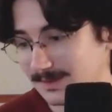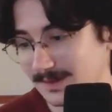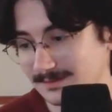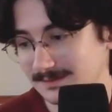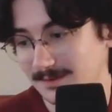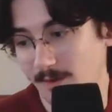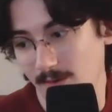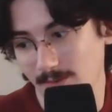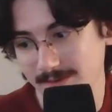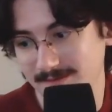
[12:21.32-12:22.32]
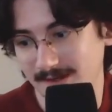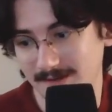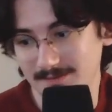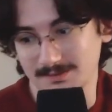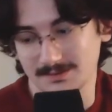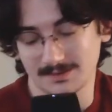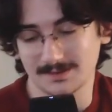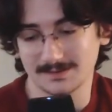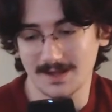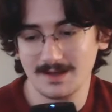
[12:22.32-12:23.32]
isn't always loud if you turn
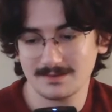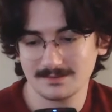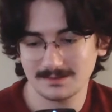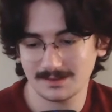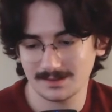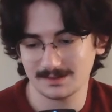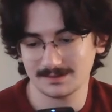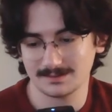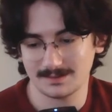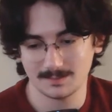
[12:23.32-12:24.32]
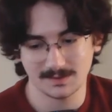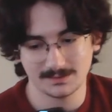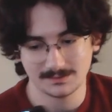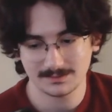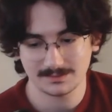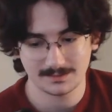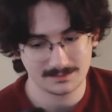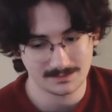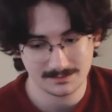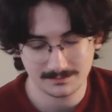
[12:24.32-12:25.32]
it down. It can be used
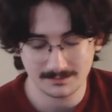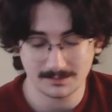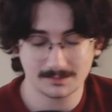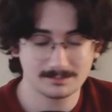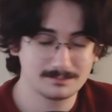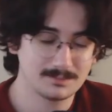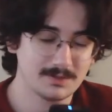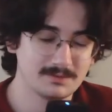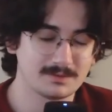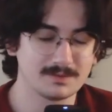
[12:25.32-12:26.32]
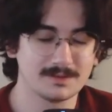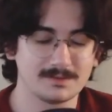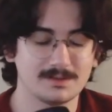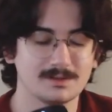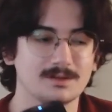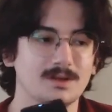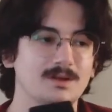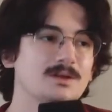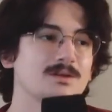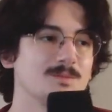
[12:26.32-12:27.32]
just for personal listening.
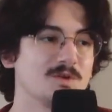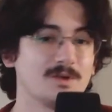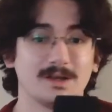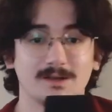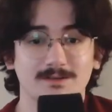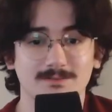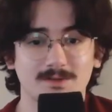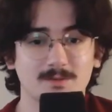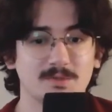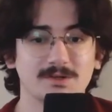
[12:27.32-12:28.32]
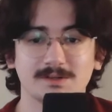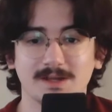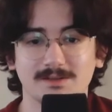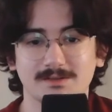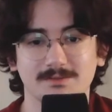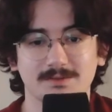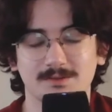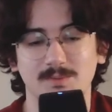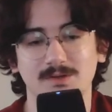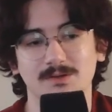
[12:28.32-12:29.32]
It'd be great at a computer desk for a
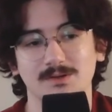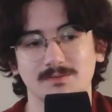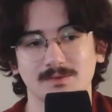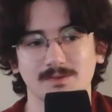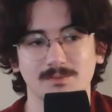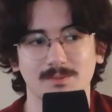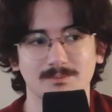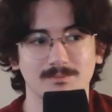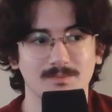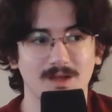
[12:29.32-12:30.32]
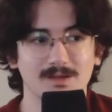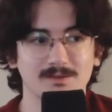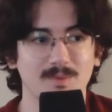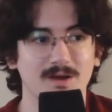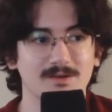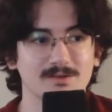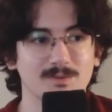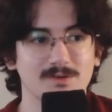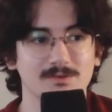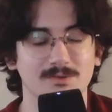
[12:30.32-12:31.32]
speaker if you hate your monitor
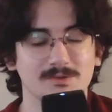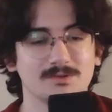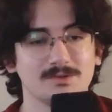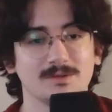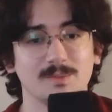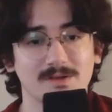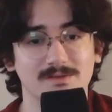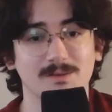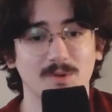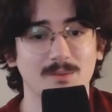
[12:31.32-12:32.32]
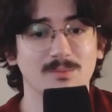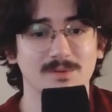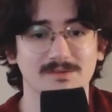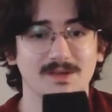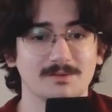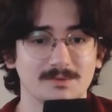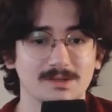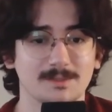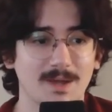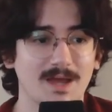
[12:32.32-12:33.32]
speakers, which you should, because they probably sound
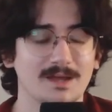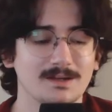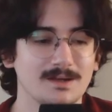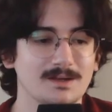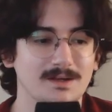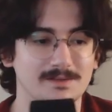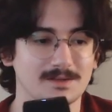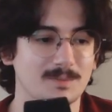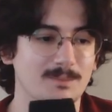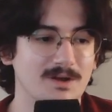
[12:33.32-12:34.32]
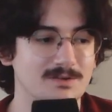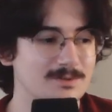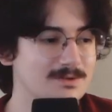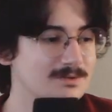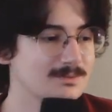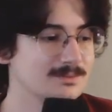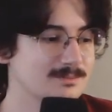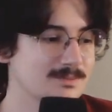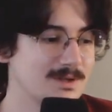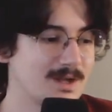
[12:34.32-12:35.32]
really bad. I thought my monitor speakers were
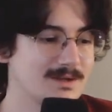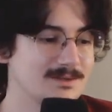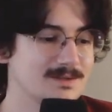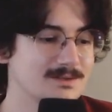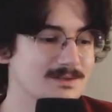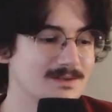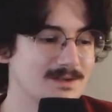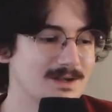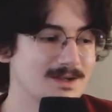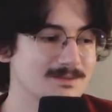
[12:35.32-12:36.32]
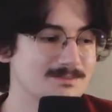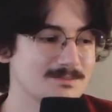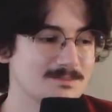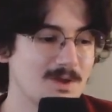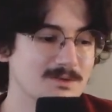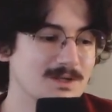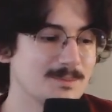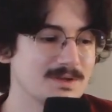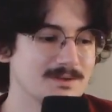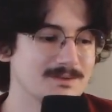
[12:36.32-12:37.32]
kind of decent. Then I hooked
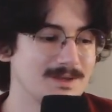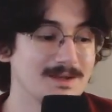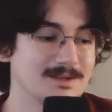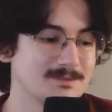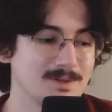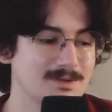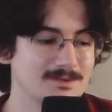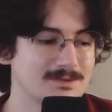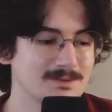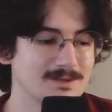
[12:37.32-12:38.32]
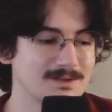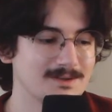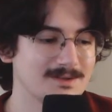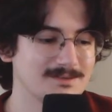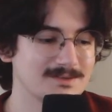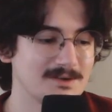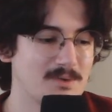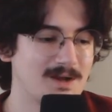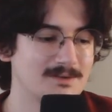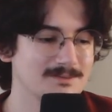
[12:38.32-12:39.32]
up any speaker to it, and I was like,
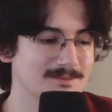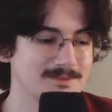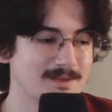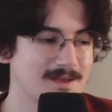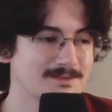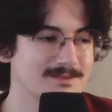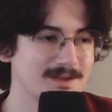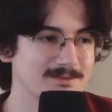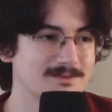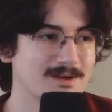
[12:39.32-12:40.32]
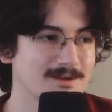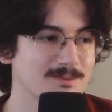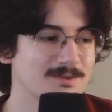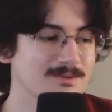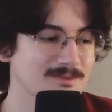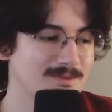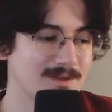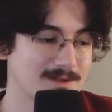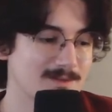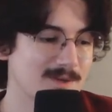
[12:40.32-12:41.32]
wow, that sounds terrible
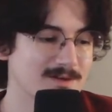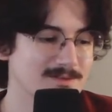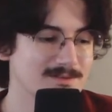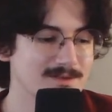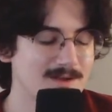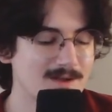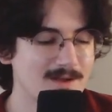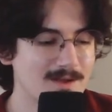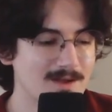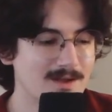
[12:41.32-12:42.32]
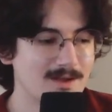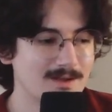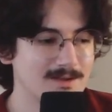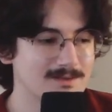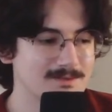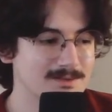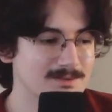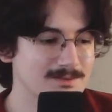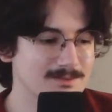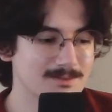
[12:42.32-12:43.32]
in comparison.
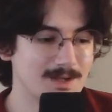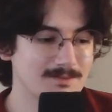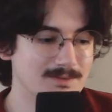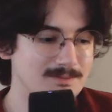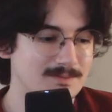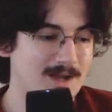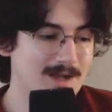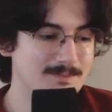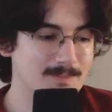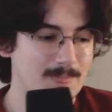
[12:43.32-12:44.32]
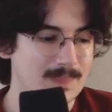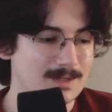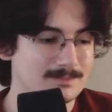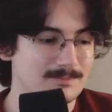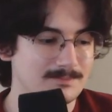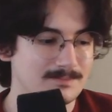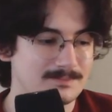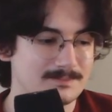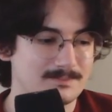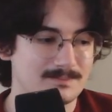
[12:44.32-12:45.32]
So if you've got
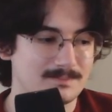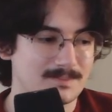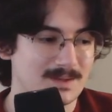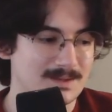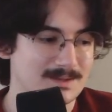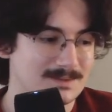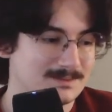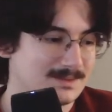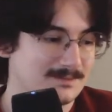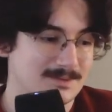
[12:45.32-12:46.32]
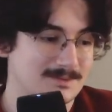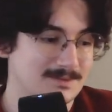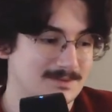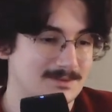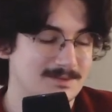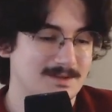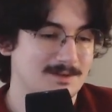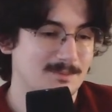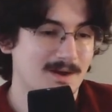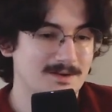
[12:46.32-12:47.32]
if you just use like
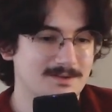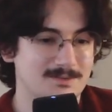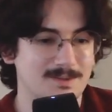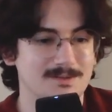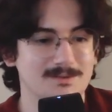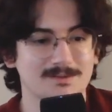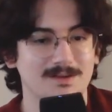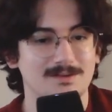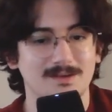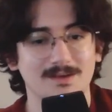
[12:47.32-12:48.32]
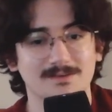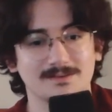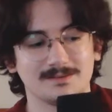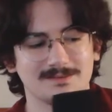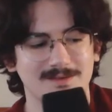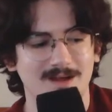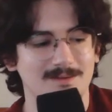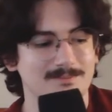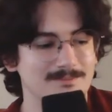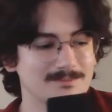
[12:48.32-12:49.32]
your monitor speakers at your desk, stop